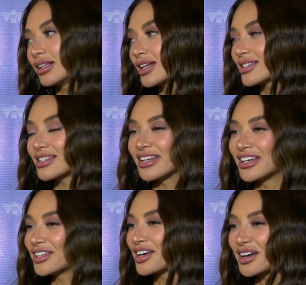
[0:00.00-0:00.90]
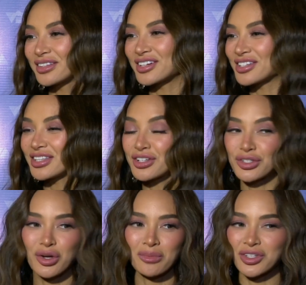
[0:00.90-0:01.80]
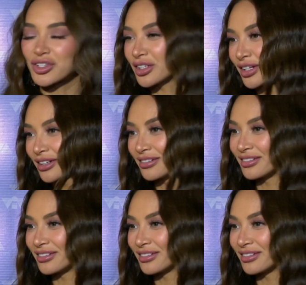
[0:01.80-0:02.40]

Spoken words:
let's see. There's so much to learn.